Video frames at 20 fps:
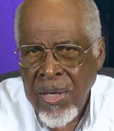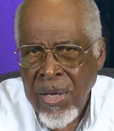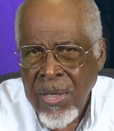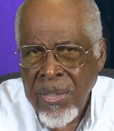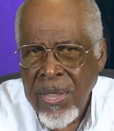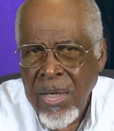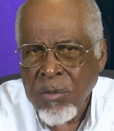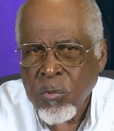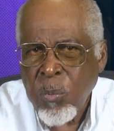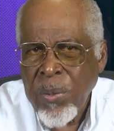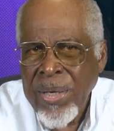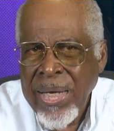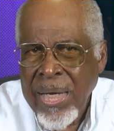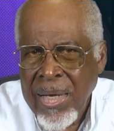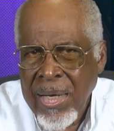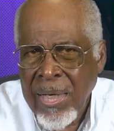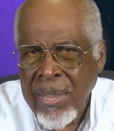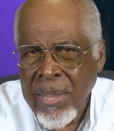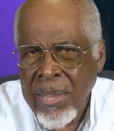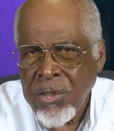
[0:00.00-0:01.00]
that we
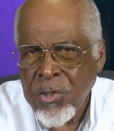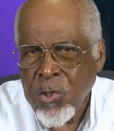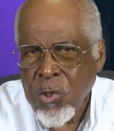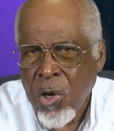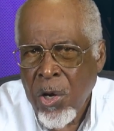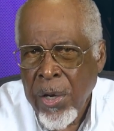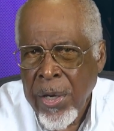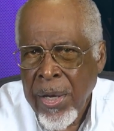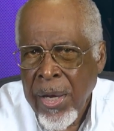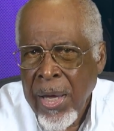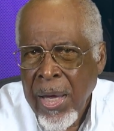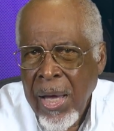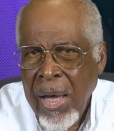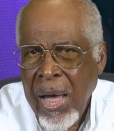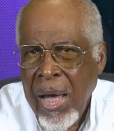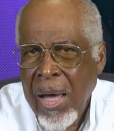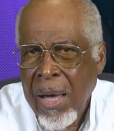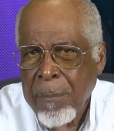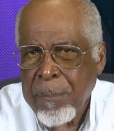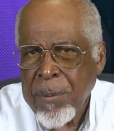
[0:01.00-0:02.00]
can enjoy
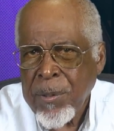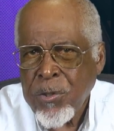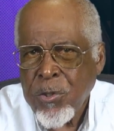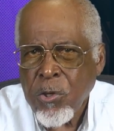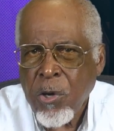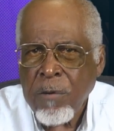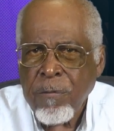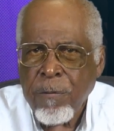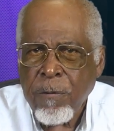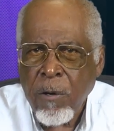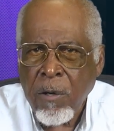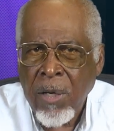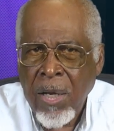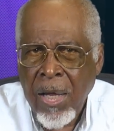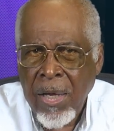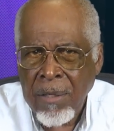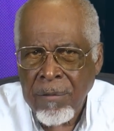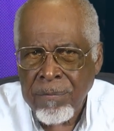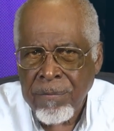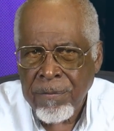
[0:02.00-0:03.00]
a happy, joyful
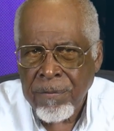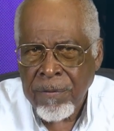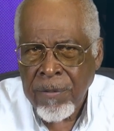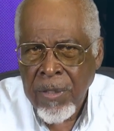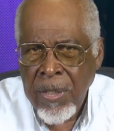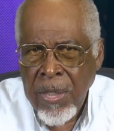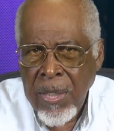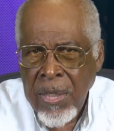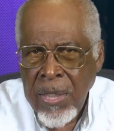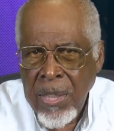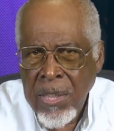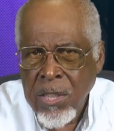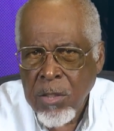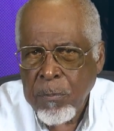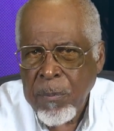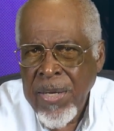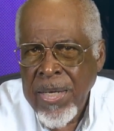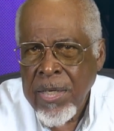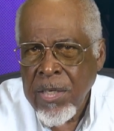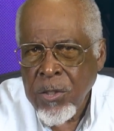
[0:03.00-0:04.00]
life. In
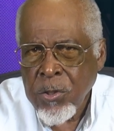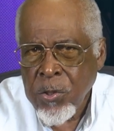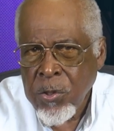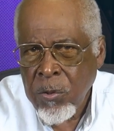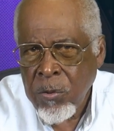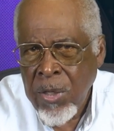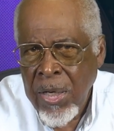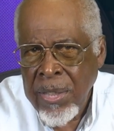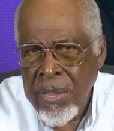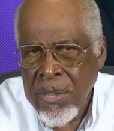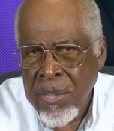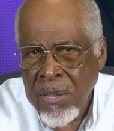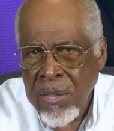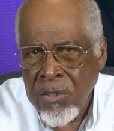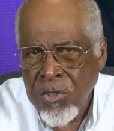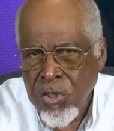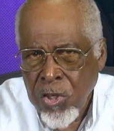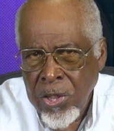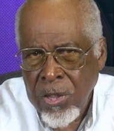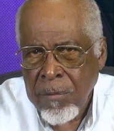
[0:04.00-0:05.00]
speaking to you, ladies and
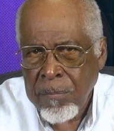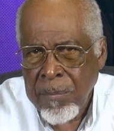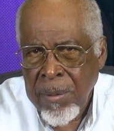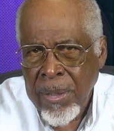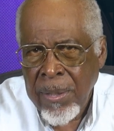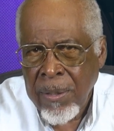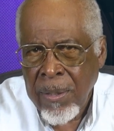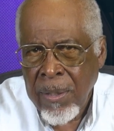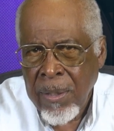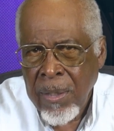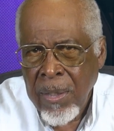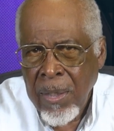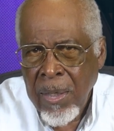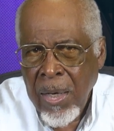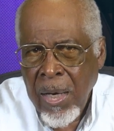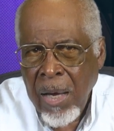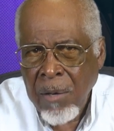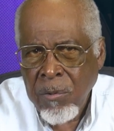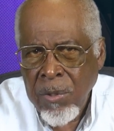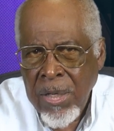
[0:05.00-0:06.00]
gentlemen,
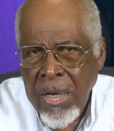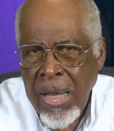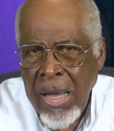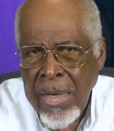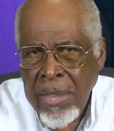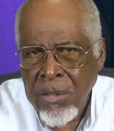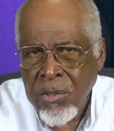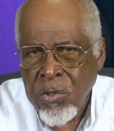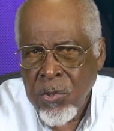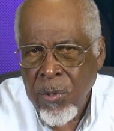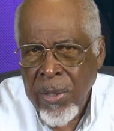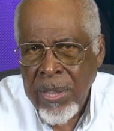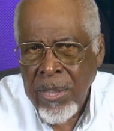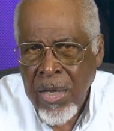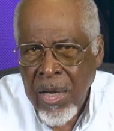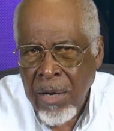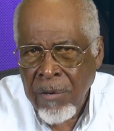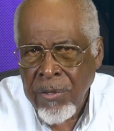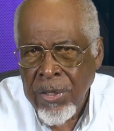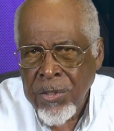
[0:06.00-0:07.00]
I would like to
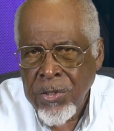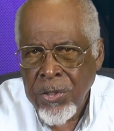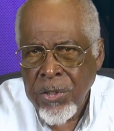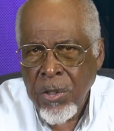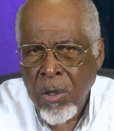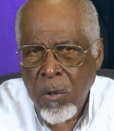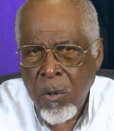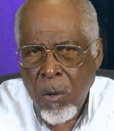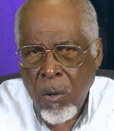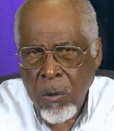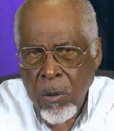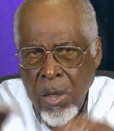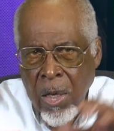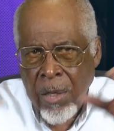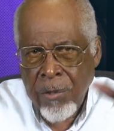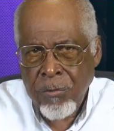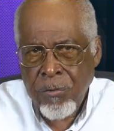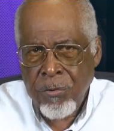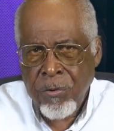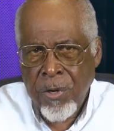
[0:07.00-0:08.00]
encourage the whole
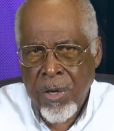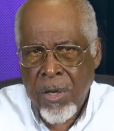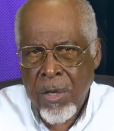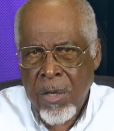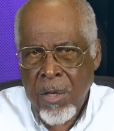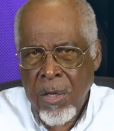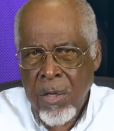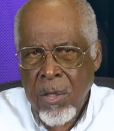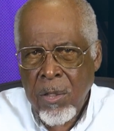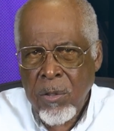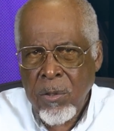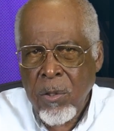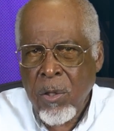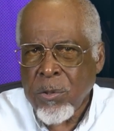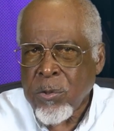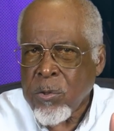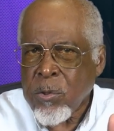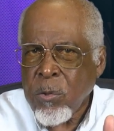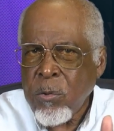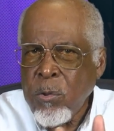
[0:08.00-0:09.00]
country
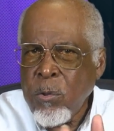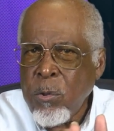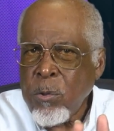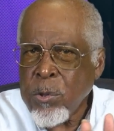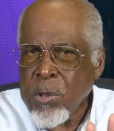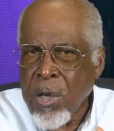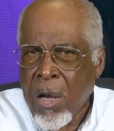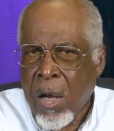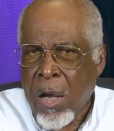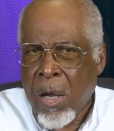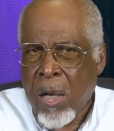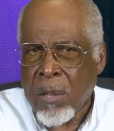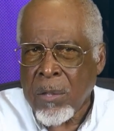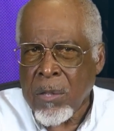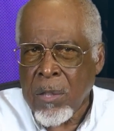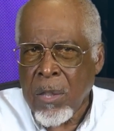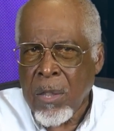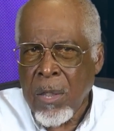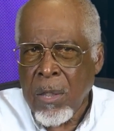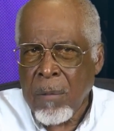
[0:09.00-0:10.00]
not to lose
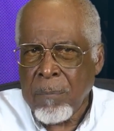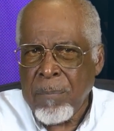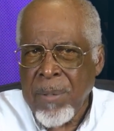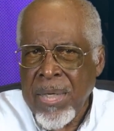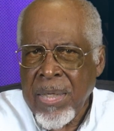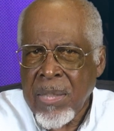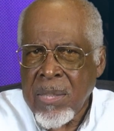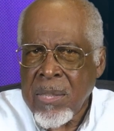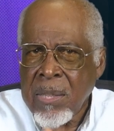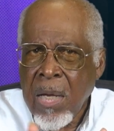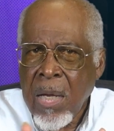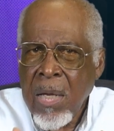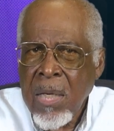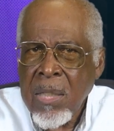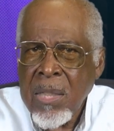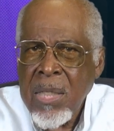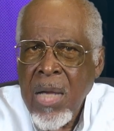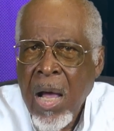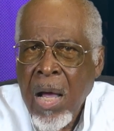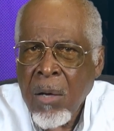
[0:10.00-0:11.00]
heart, because
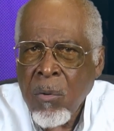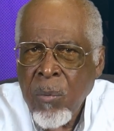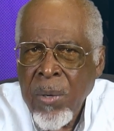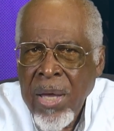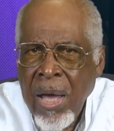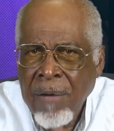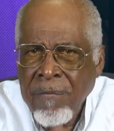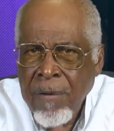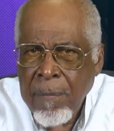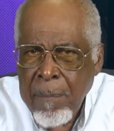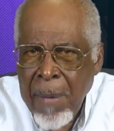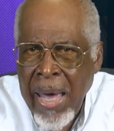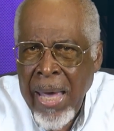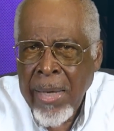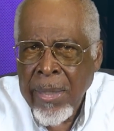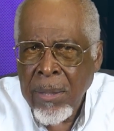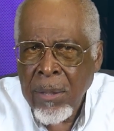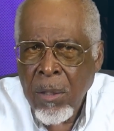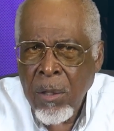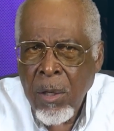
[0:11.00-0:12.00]
now we have a
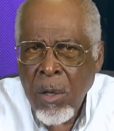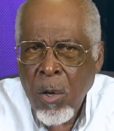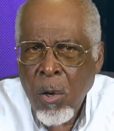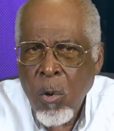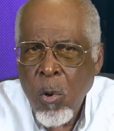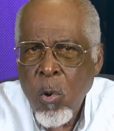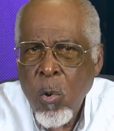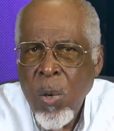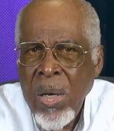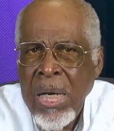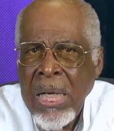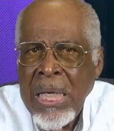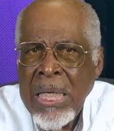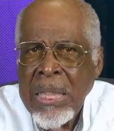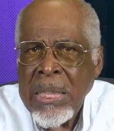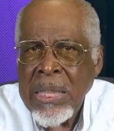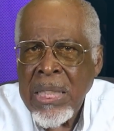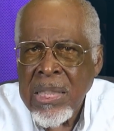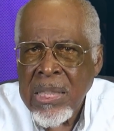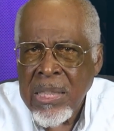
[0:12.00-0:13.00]
man who will
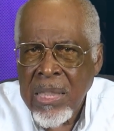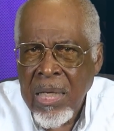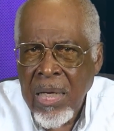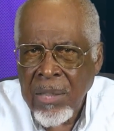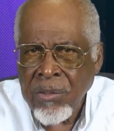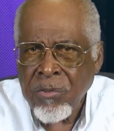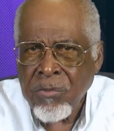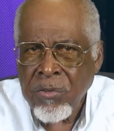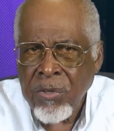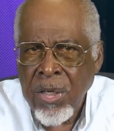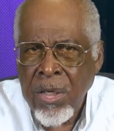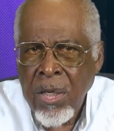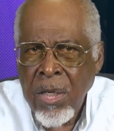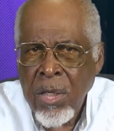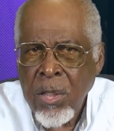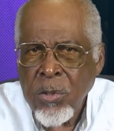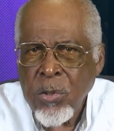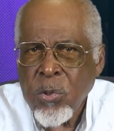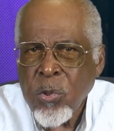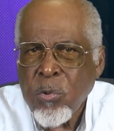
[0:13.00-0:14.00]
lead this country
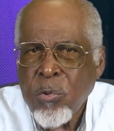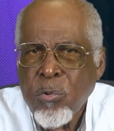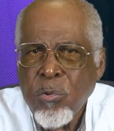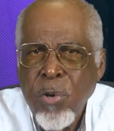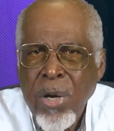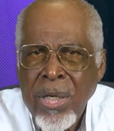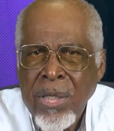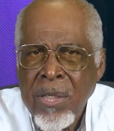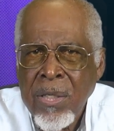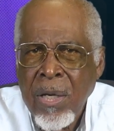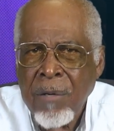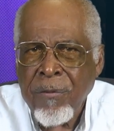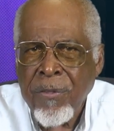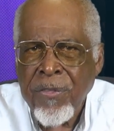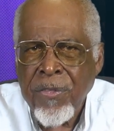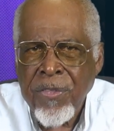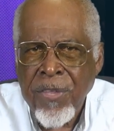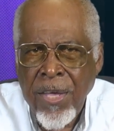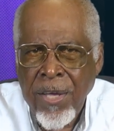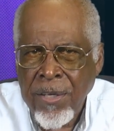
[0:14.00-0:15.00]
to greater
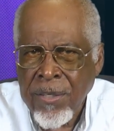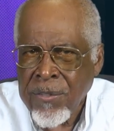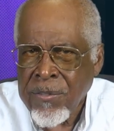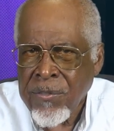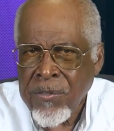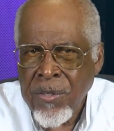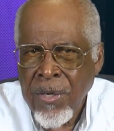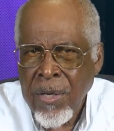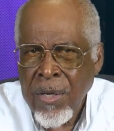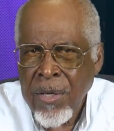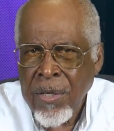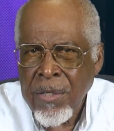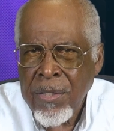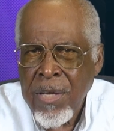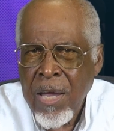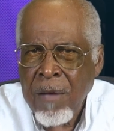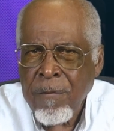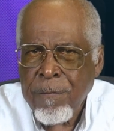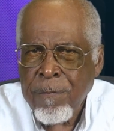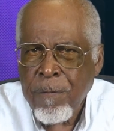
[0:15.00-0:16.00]
things.
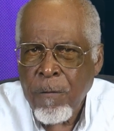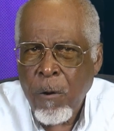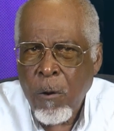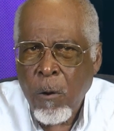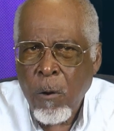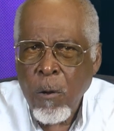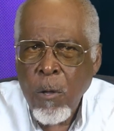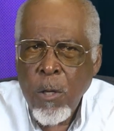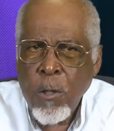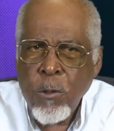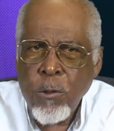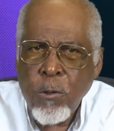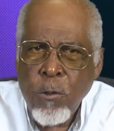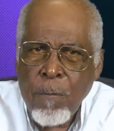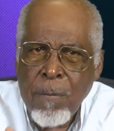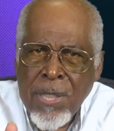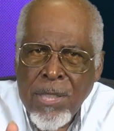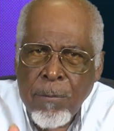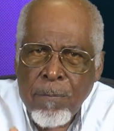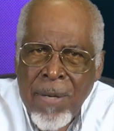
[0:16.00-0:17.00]
Therefore, you
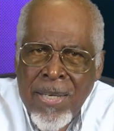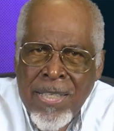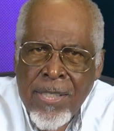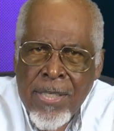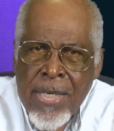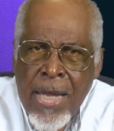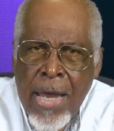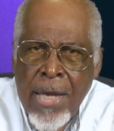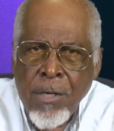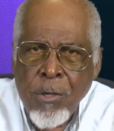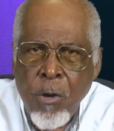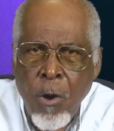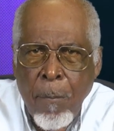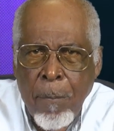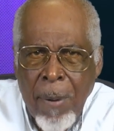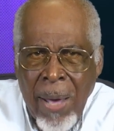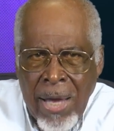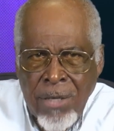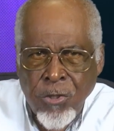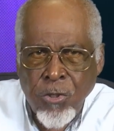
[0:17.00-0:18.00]
must maintain your
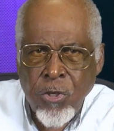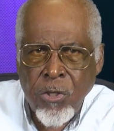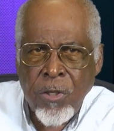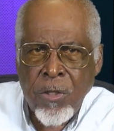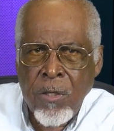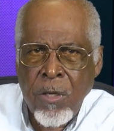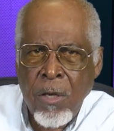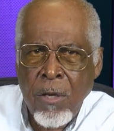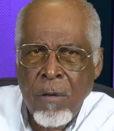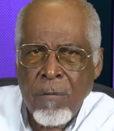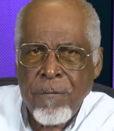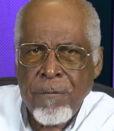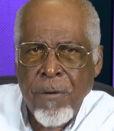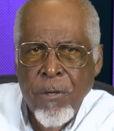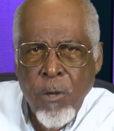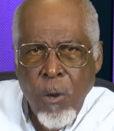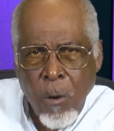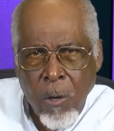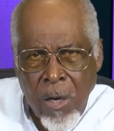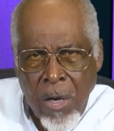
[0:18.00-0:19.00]
passion for
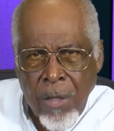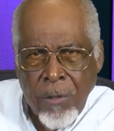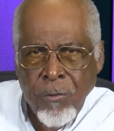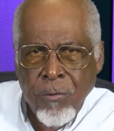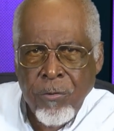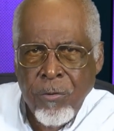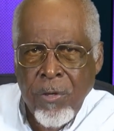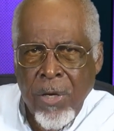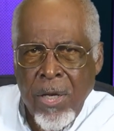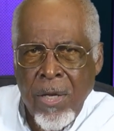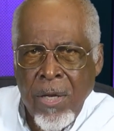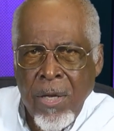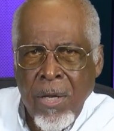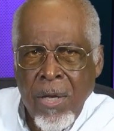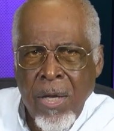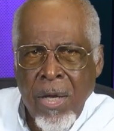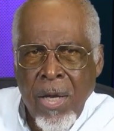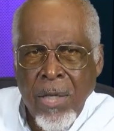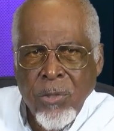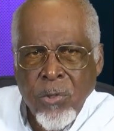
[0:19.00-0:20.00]
your country
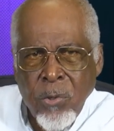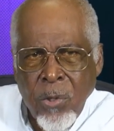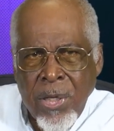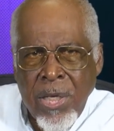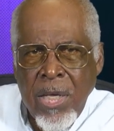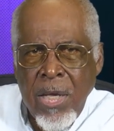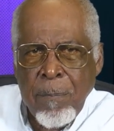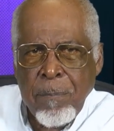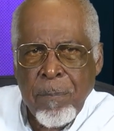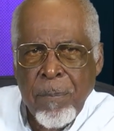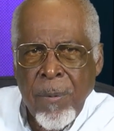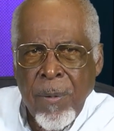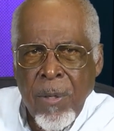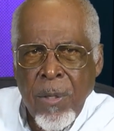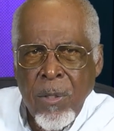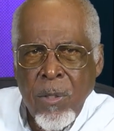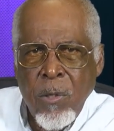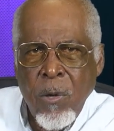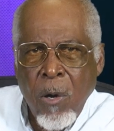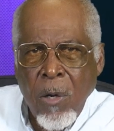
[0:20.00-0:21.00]
and to keep
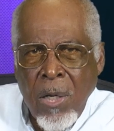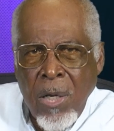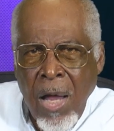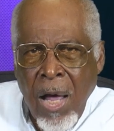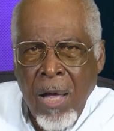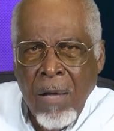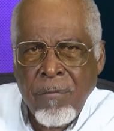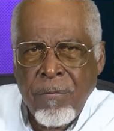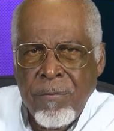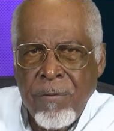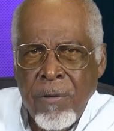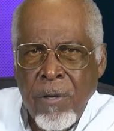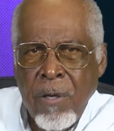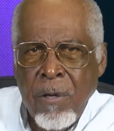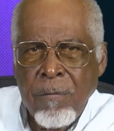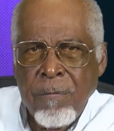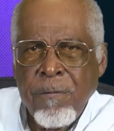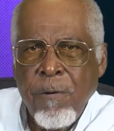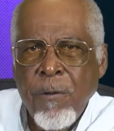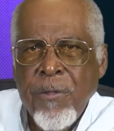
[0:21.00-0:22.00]
your love
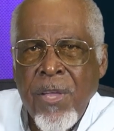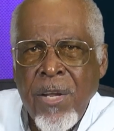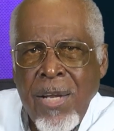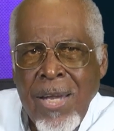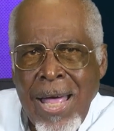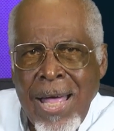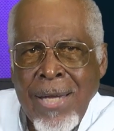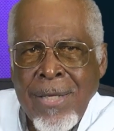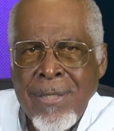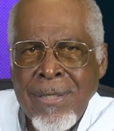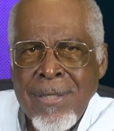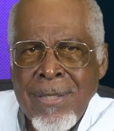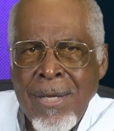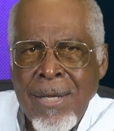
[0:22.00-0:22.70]
for the land